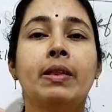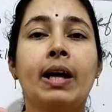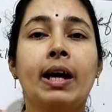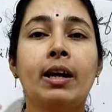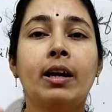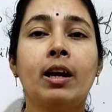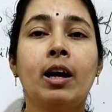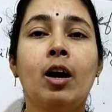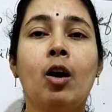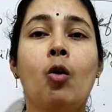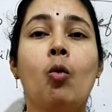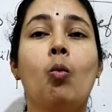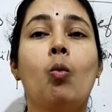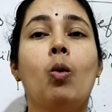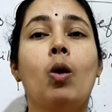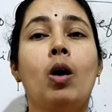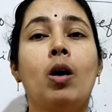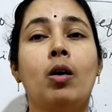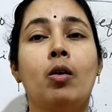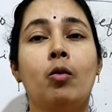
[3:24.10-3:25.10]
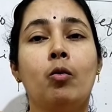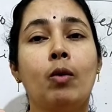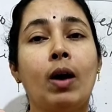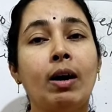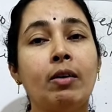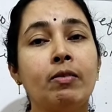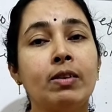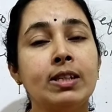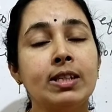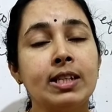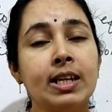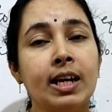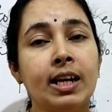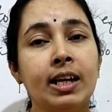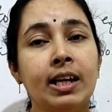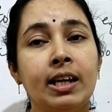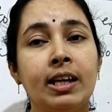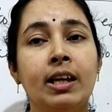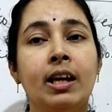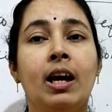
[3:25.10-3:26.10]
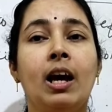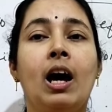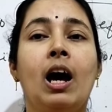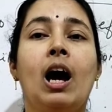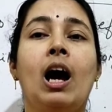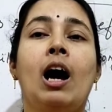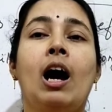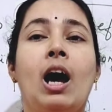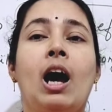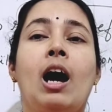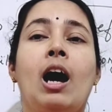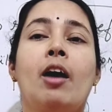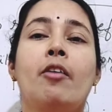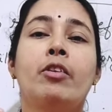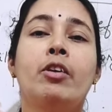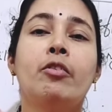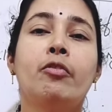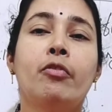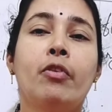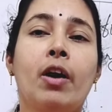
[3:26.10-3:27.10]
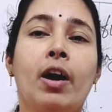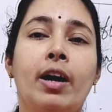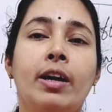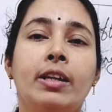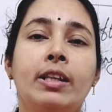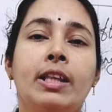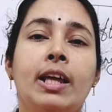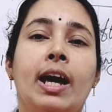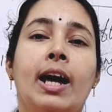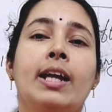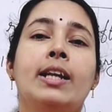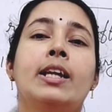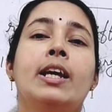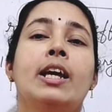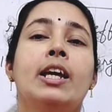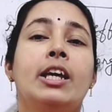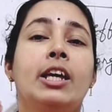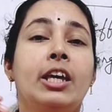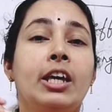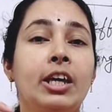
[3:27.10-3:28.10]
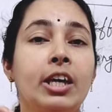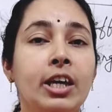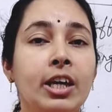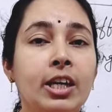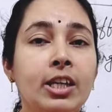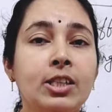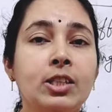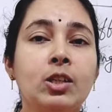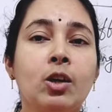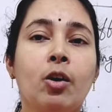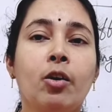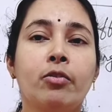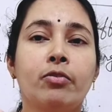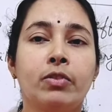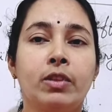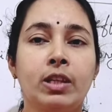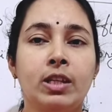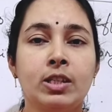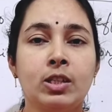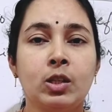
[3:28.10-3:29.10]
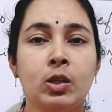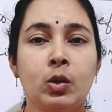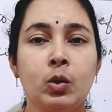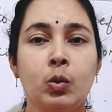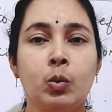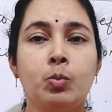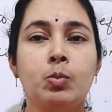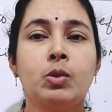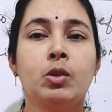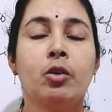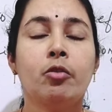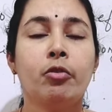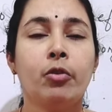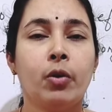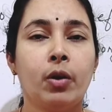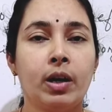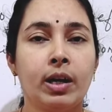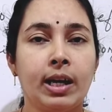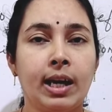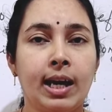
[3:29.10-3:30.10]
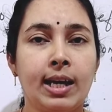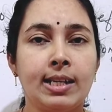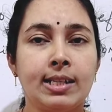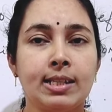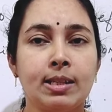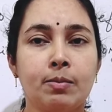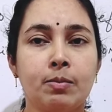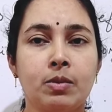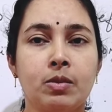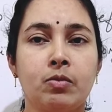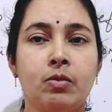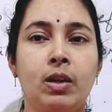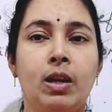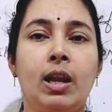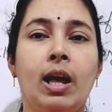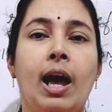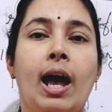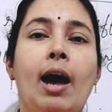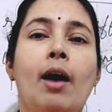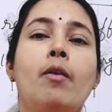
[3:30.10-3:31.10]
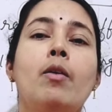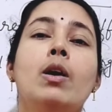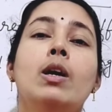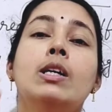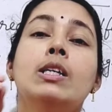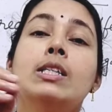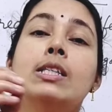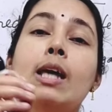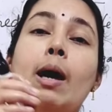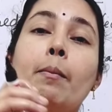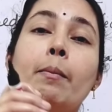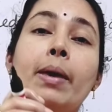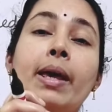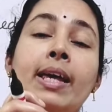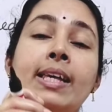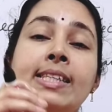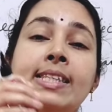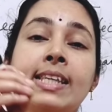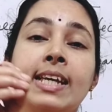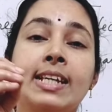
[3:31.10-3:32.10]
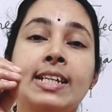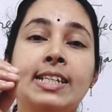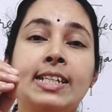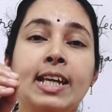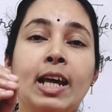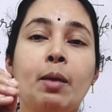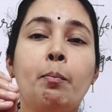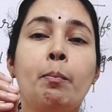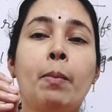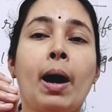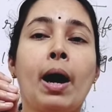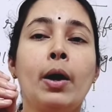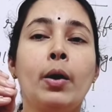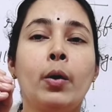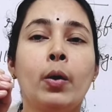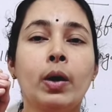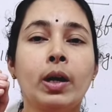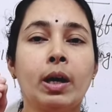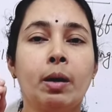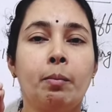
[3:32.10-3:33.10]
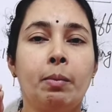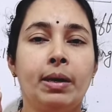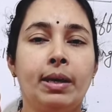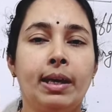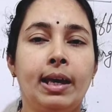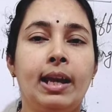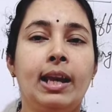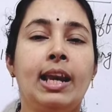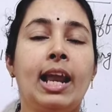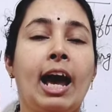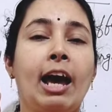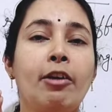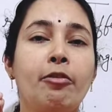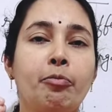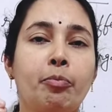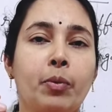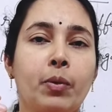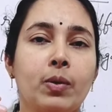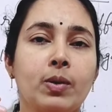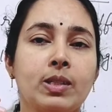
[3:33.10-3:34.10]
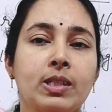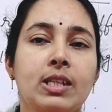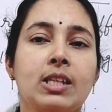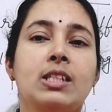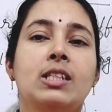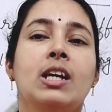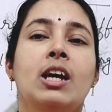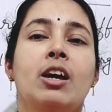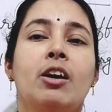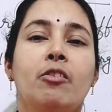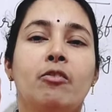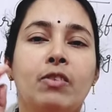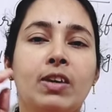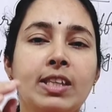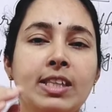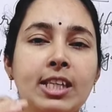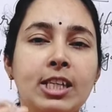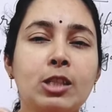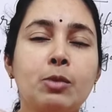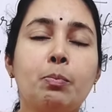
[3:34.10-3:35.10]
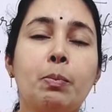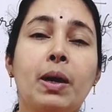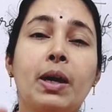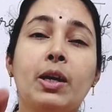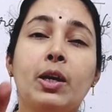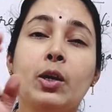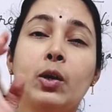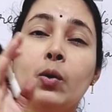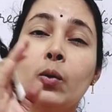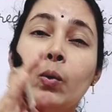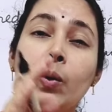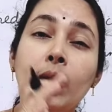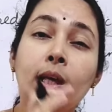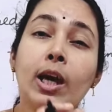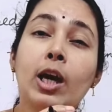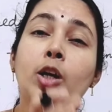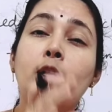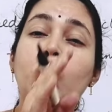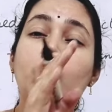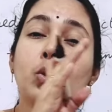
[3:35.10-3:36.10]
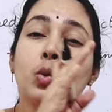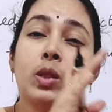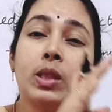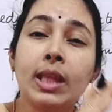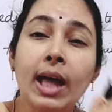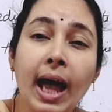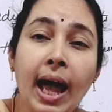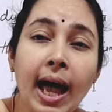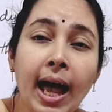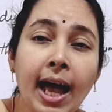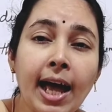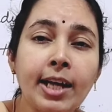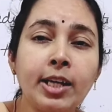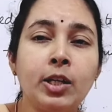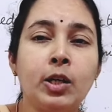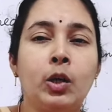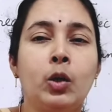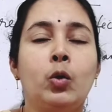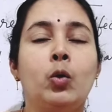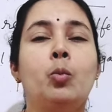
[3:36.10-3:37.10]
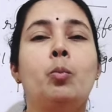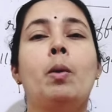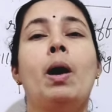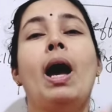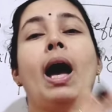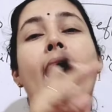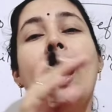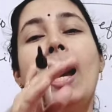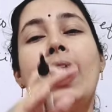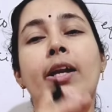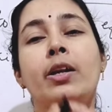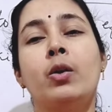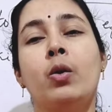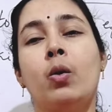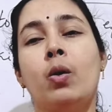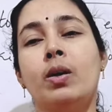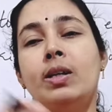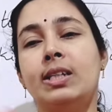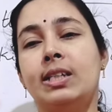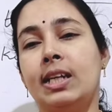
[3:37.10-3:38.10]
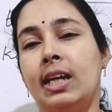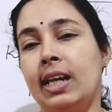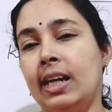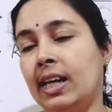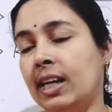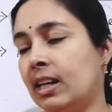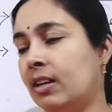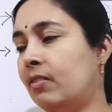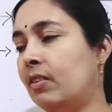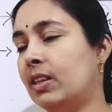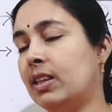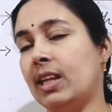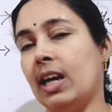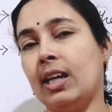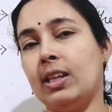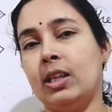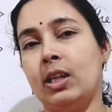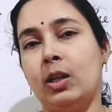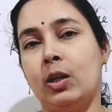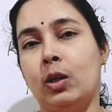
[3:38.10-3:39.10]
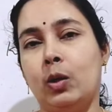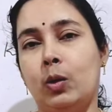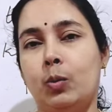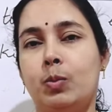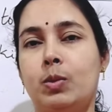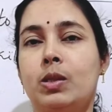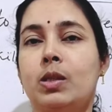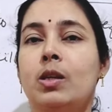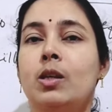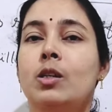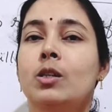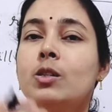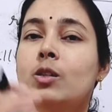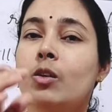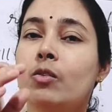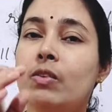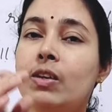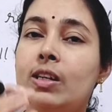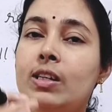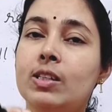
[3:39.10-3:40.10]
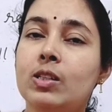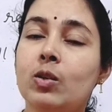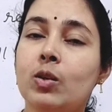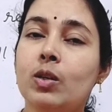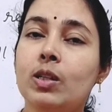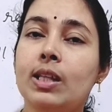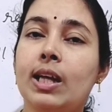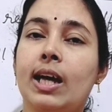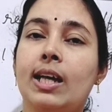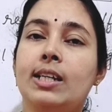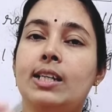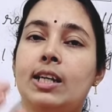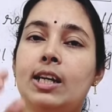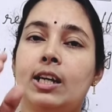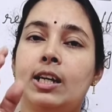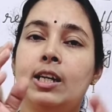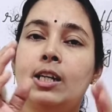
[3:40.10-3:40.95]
Then what we study? We find that each of these groups of organisms will have some essential biochemical life process which is peculiar to that group and not shared with other groups. So we saw that